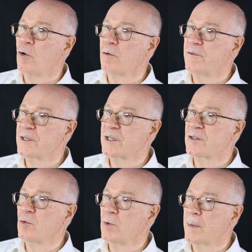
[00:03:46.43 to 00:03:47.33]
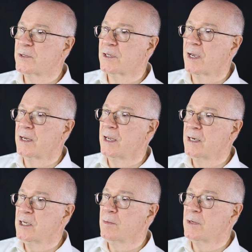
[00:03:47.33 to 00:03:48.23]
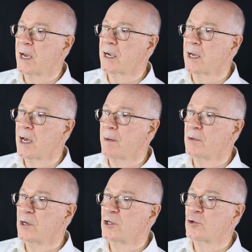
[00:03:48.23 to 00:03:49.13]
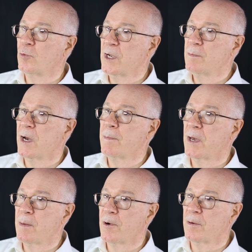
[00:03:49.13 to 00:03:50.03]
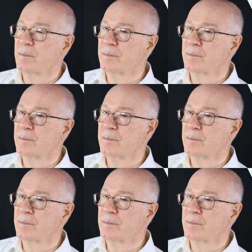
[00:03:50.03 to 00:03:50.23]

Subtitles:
or visit the website indium.com to read my paper.